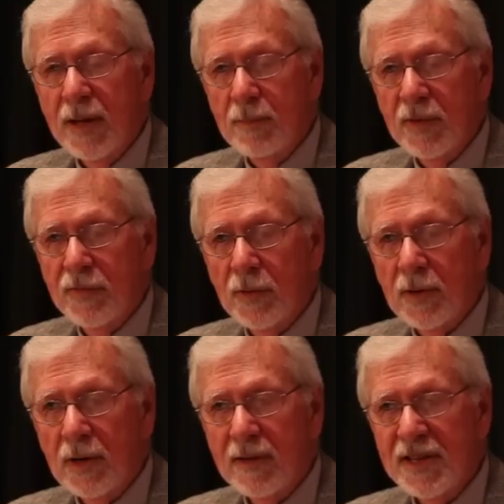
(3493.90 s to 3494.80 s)
been
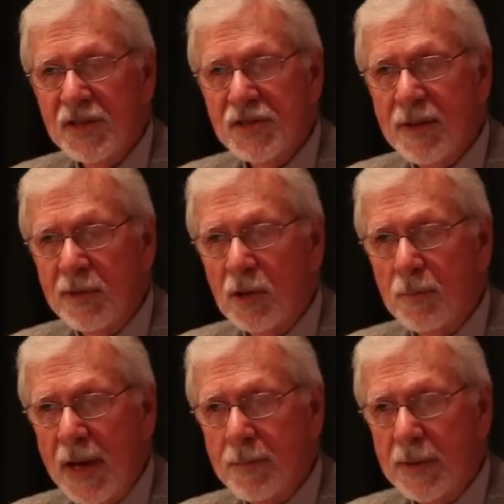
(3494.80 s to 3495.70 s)
before. There's a seminal
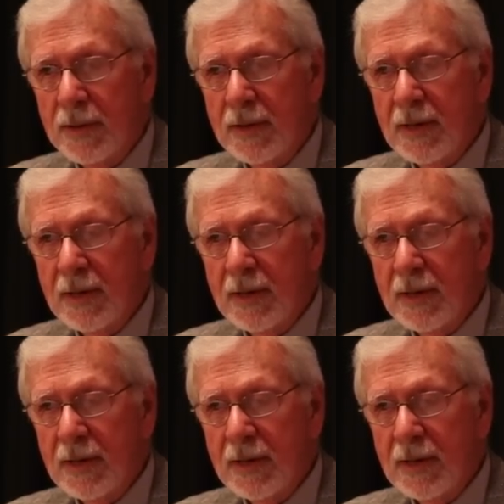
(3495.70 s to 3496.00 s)
paper.